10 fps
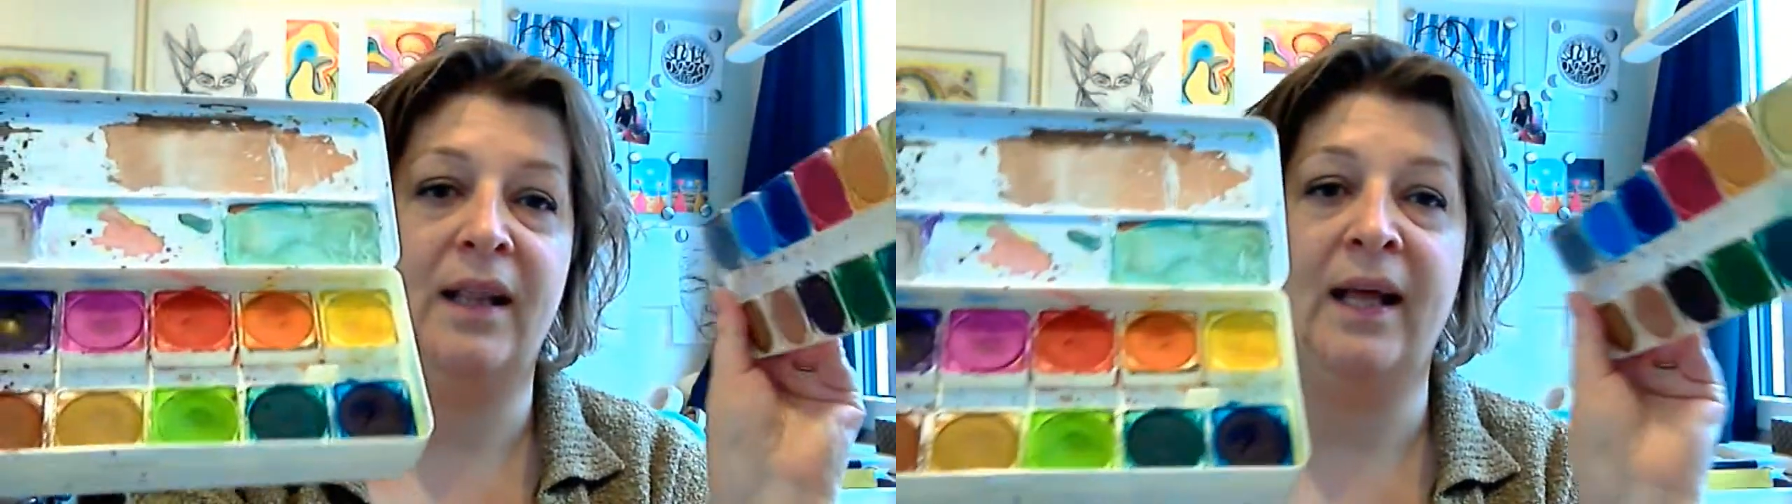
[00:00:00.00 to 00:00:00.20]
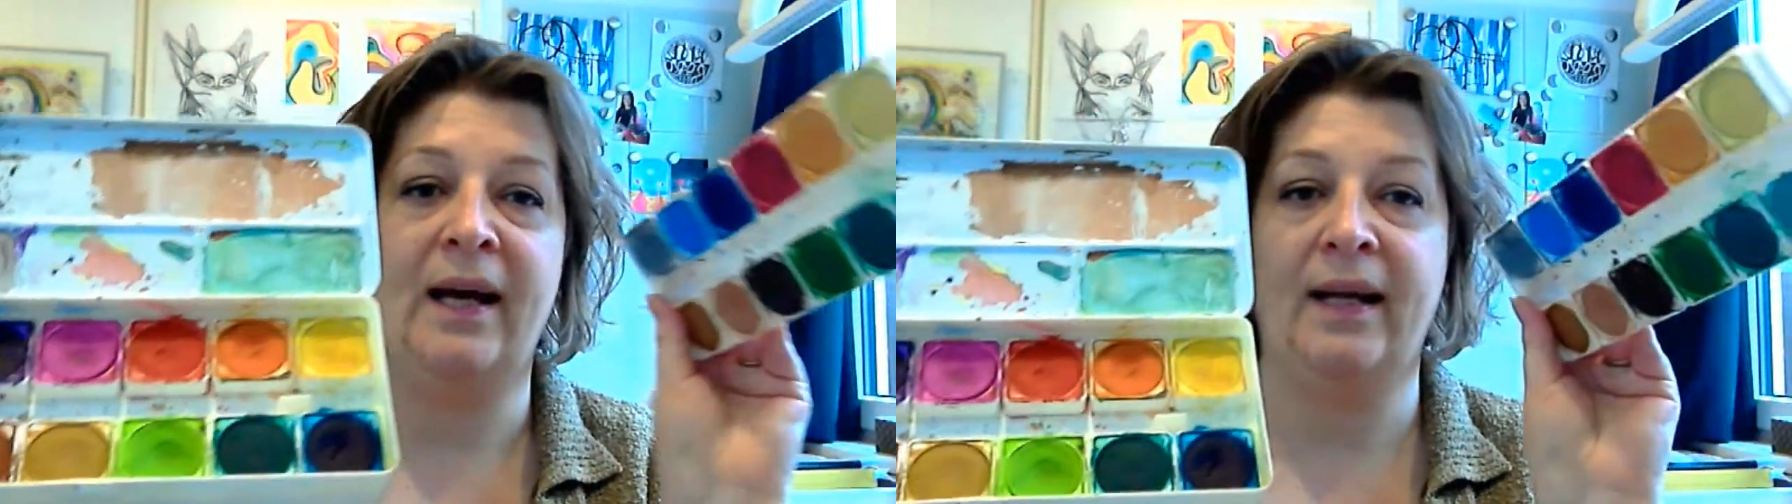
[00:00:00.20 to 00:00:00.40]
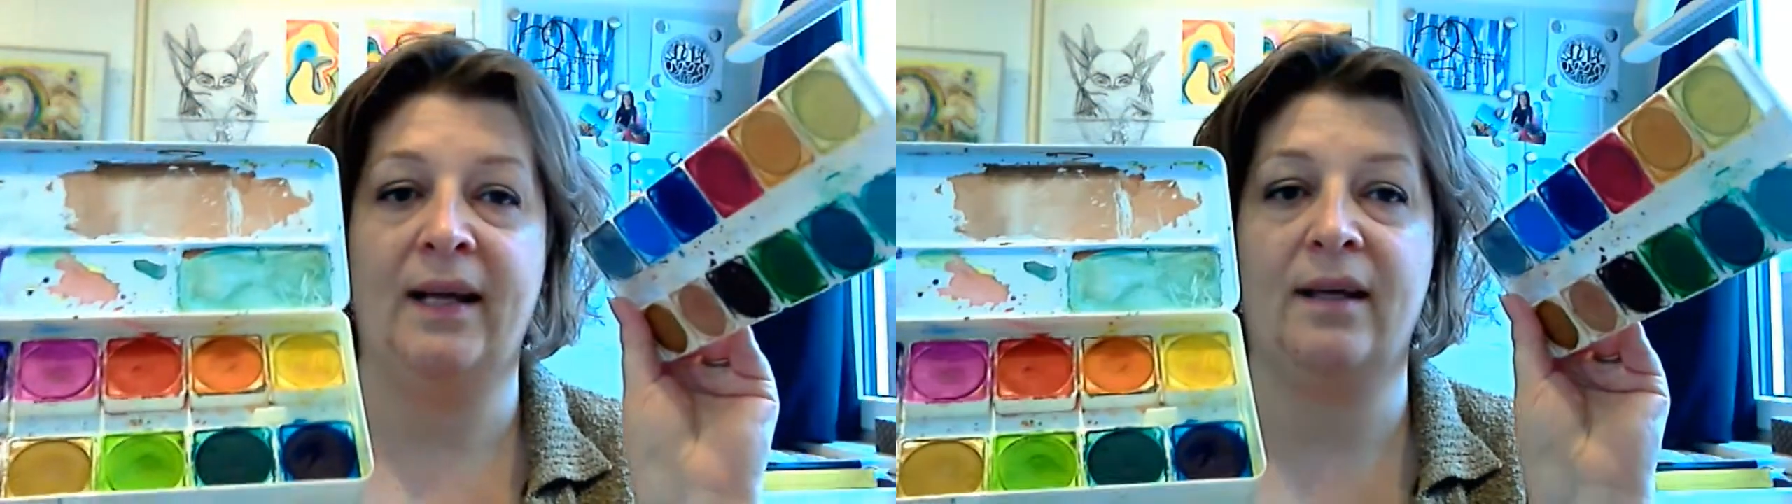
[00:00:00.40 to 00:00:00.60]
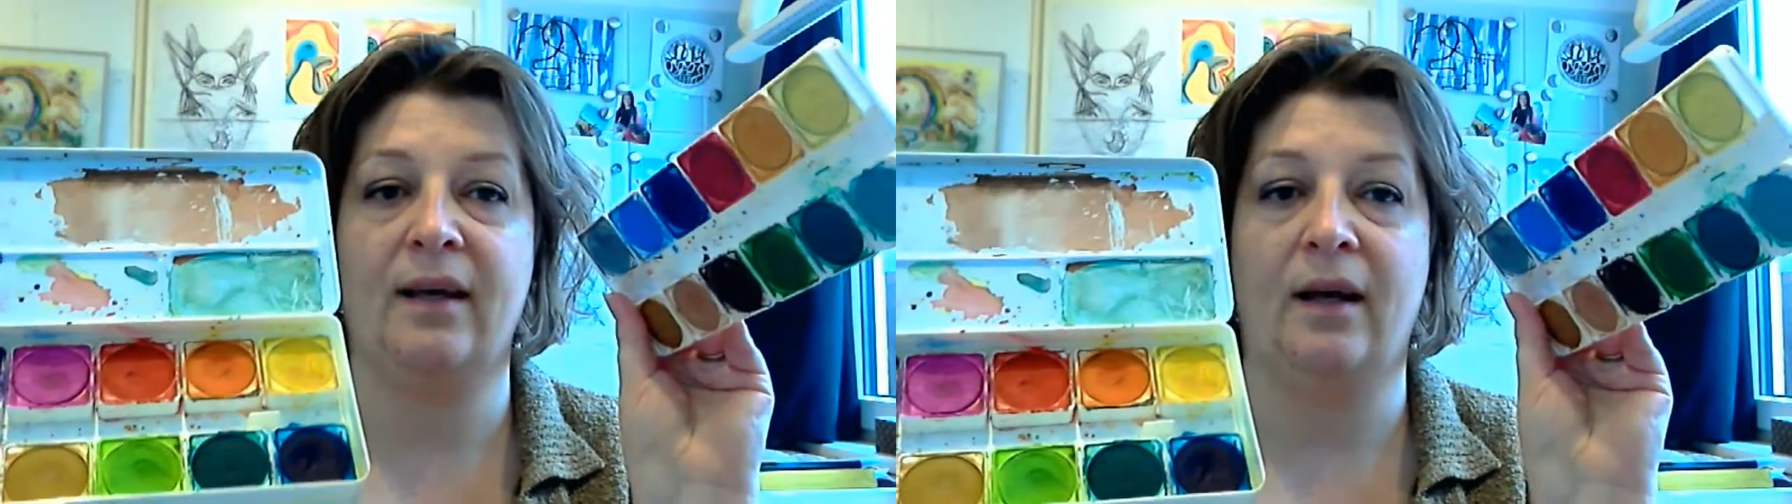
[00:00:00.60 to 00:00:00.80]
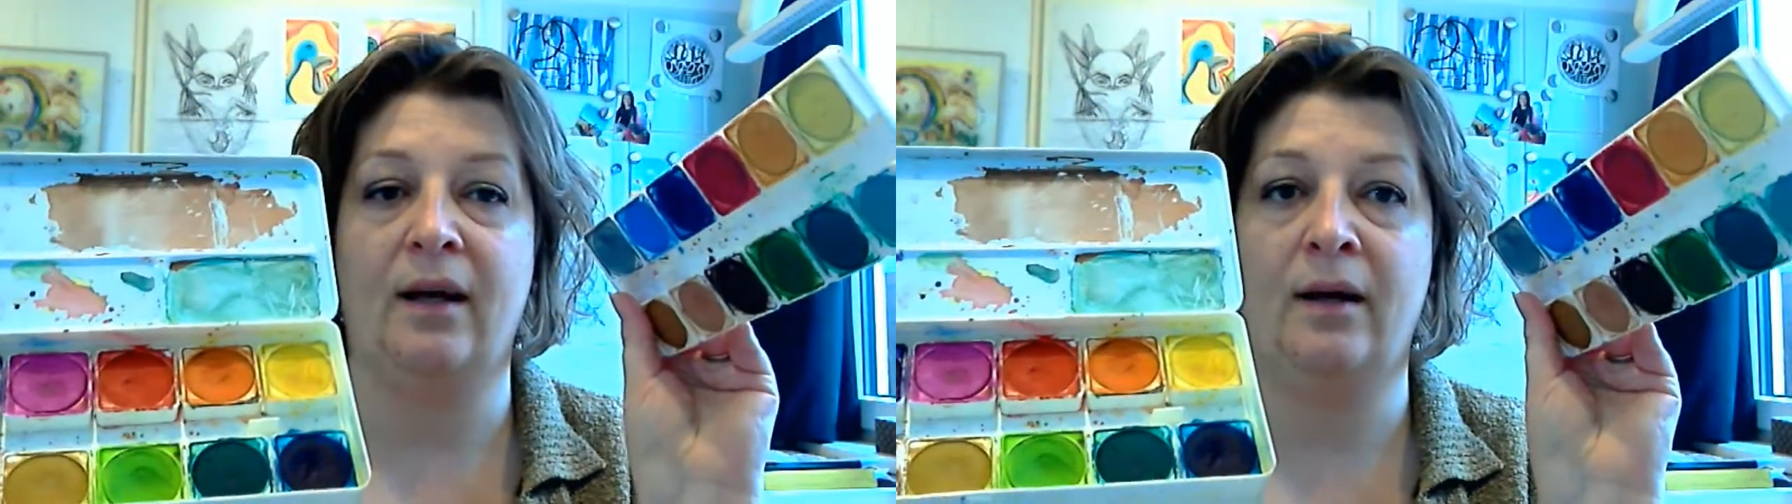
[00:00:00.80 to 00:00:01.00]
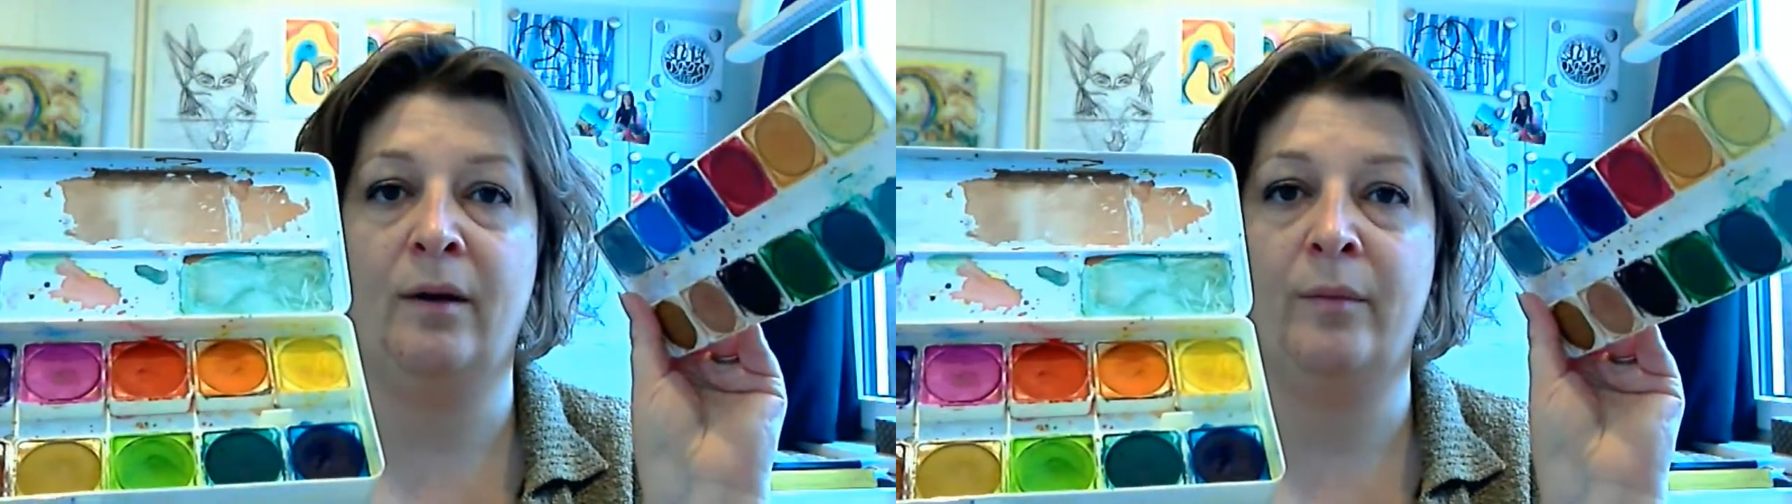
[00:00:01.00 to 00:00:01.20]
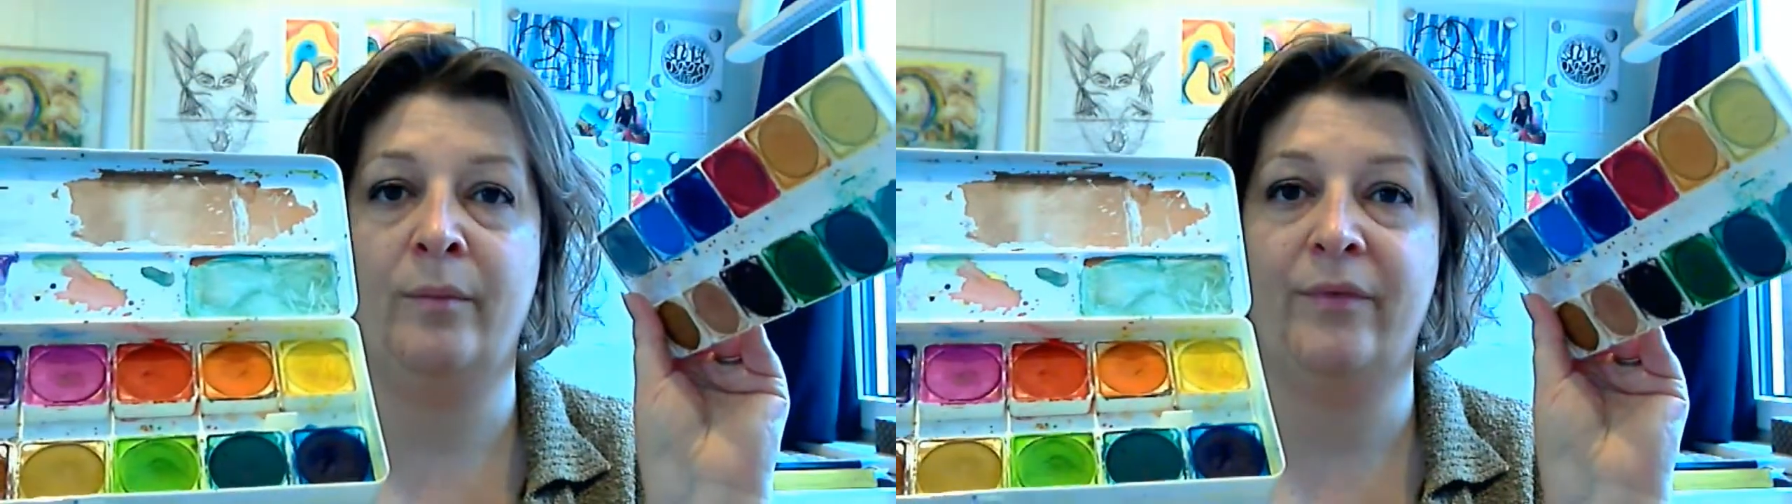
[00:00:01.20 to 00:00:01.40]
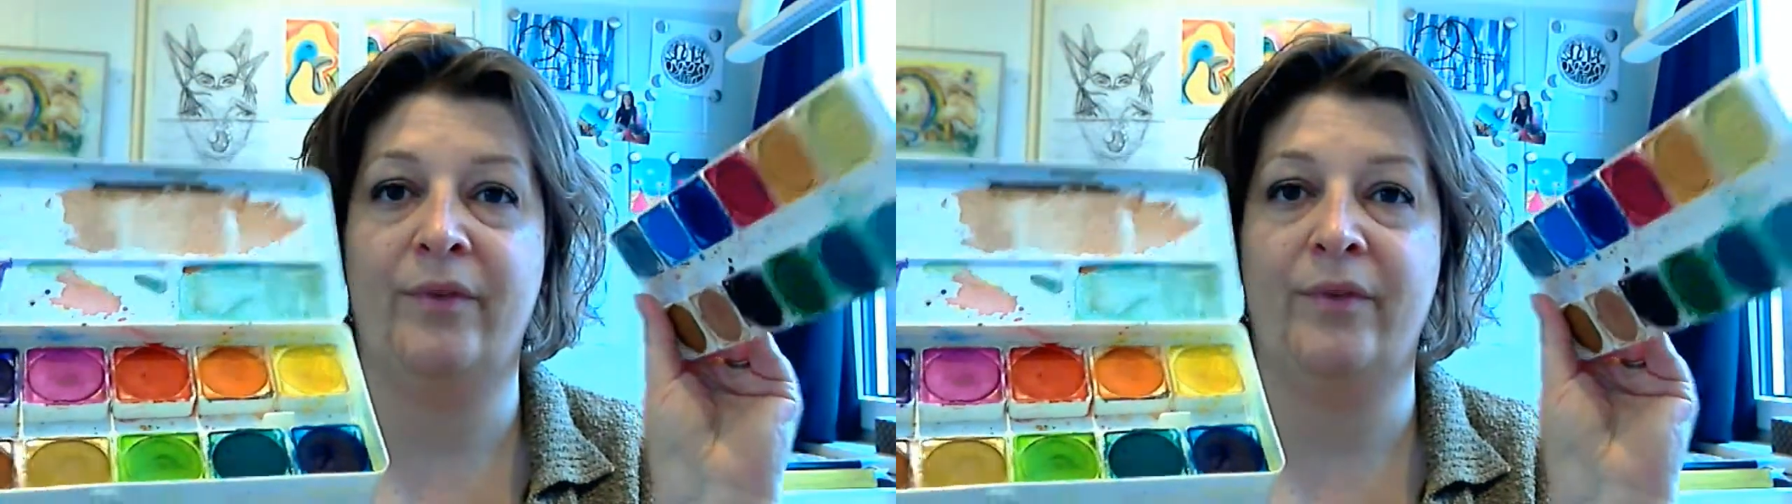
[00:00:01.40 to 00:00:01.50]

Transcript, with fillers: like um,